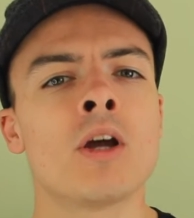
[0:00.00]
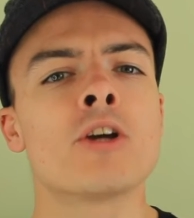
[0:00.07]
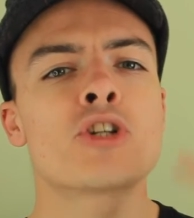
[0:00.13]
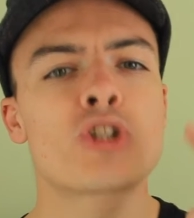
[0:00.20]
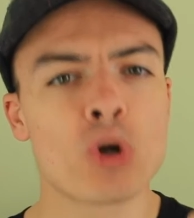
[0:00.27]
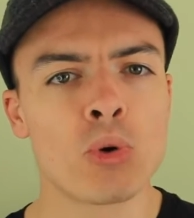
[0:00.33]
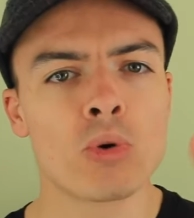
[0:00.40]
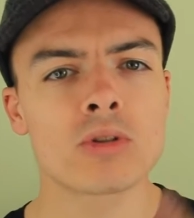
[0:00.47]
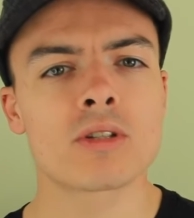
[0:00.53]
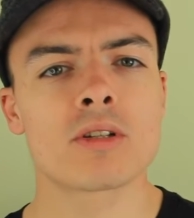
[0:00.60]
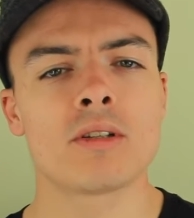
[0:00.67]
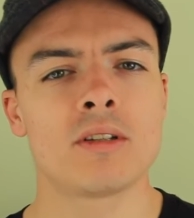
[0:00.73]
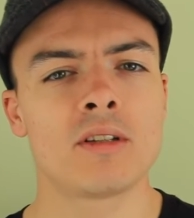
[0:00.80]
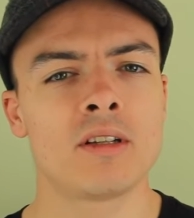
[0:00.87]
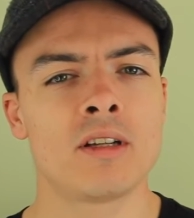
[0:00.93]

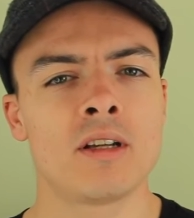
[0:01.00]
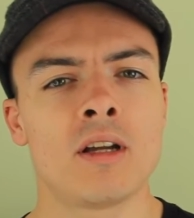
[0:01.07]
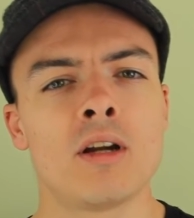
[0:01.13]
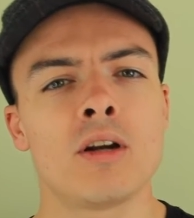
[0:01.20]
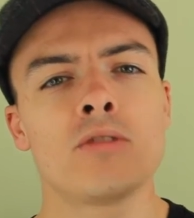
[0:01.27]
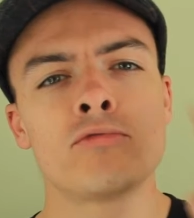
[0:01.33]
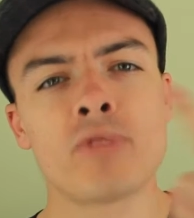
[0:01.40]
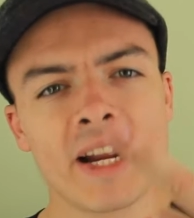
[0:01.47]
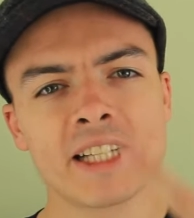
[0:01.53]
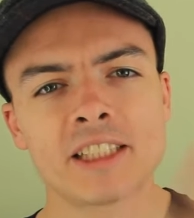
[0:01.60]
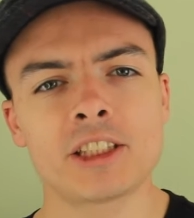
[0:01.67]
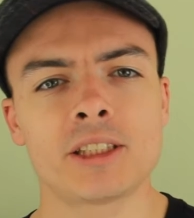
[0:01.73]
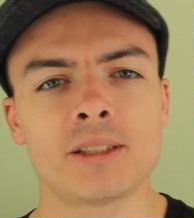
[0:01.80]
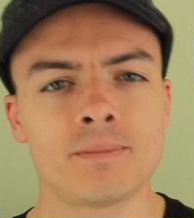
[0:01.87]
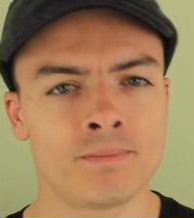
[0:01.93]
short,
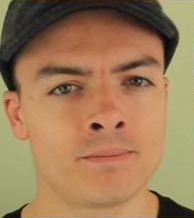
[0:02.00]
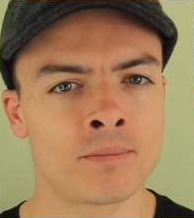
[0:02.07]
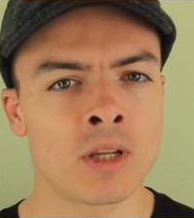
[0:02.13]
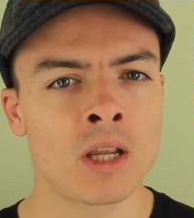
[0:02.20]
rich.